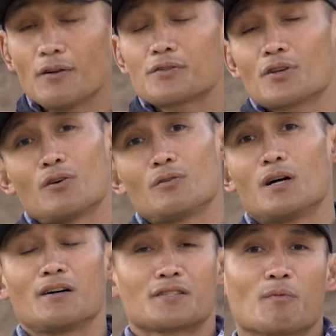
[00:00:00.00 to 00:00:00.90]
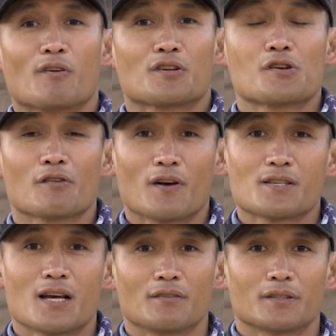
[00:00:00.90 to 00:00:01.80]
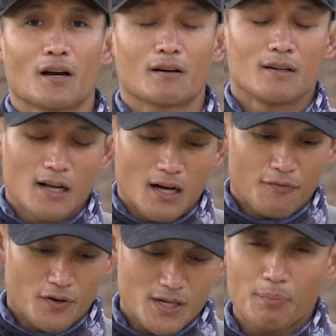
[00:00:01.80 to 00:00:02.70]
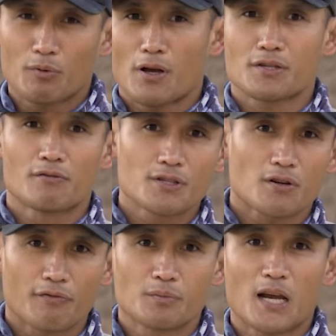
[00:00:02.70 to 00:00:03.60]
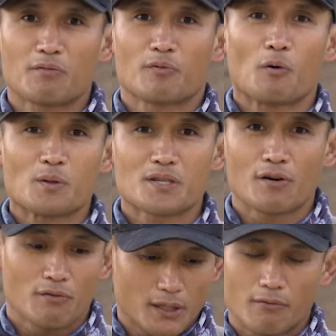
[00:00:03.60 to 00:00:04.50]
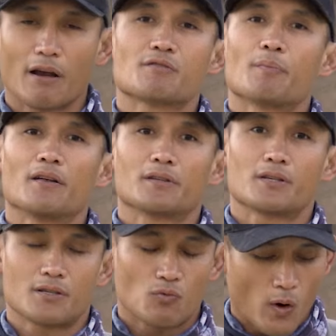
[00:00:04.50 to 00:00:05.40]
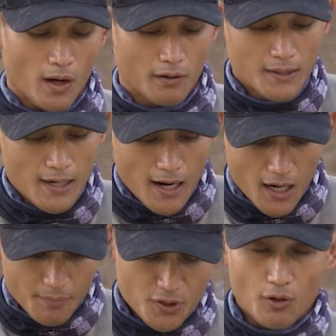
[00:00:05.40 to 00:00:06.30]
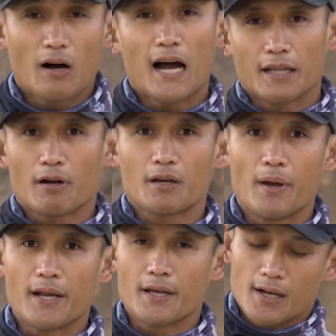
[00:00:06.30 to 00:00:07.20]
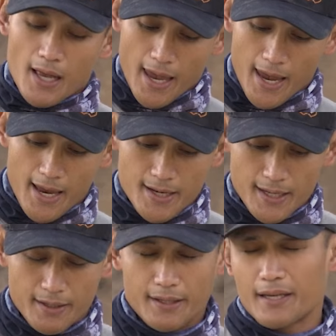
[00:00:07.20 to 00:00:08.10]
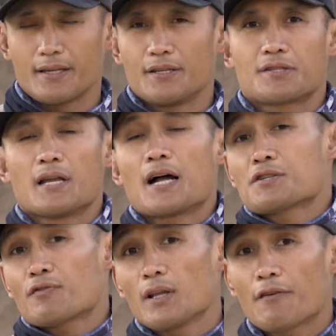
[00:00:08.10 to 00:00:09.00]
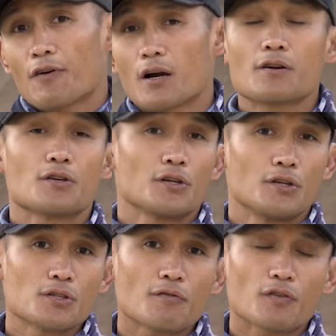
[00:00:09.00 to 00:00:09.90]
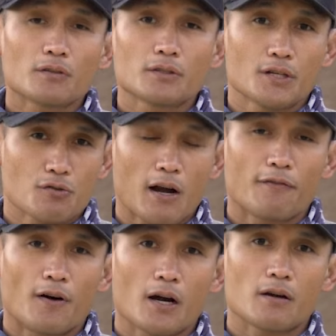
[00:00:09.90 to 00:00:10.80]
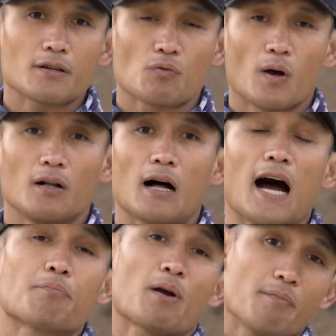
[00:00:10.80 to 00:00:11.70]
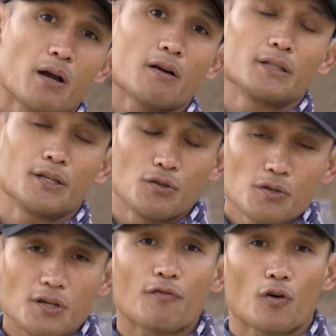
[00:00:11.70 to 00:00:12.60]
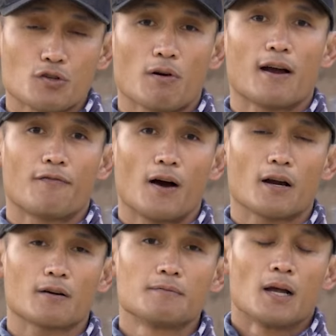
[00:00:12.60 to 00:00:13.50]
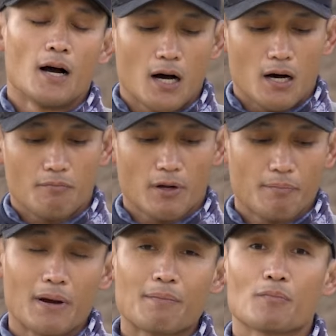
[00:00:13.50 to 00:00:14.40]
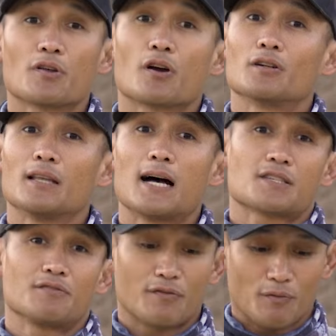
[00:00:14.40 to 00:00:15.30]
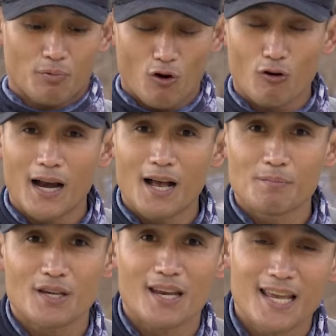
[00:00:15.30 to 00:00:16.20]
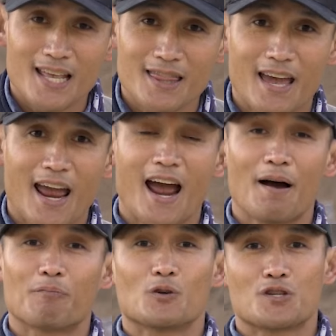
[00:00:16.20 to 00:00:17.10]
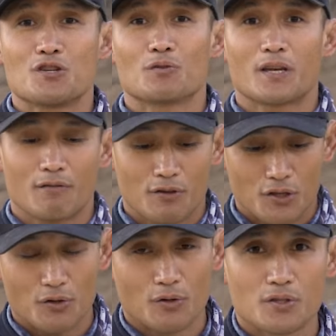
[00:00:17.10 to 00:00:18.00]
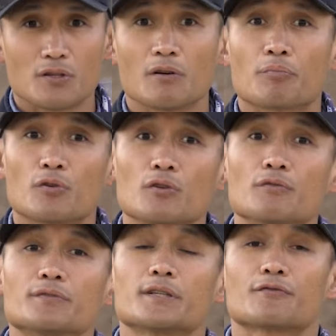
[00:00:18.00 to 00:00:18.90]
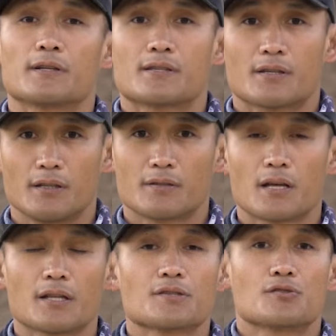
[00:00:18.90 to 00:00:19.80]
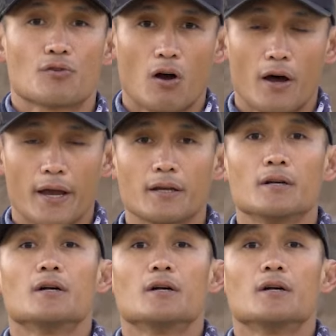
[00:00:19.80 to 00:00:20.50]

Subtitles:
also some of our shooting friends out there, for example, Ross and Hustra from Tactical Performance Center really raves about this as well. So highly recommend it. And it's not just for live fire. You can use it for dry fire as well. I primarily use it for dry fire. Remember, there are lots of different programs in the app which you can use to improve different skill sets, drawing,